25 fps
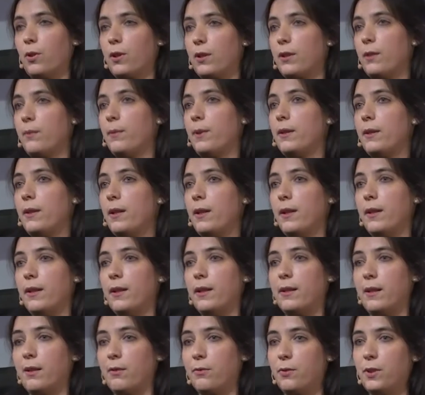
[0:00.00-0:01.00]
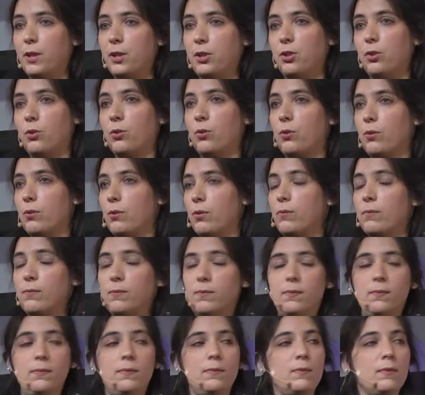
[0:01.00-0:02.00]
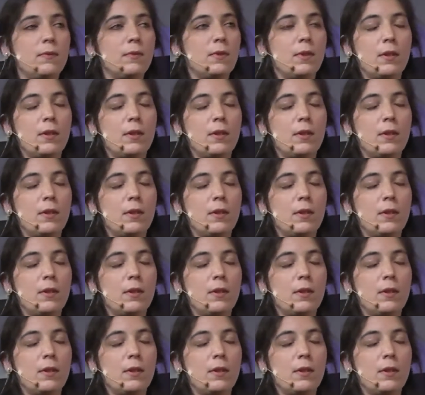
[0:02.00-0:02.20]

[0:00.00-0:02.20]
KBs, and they are precursors,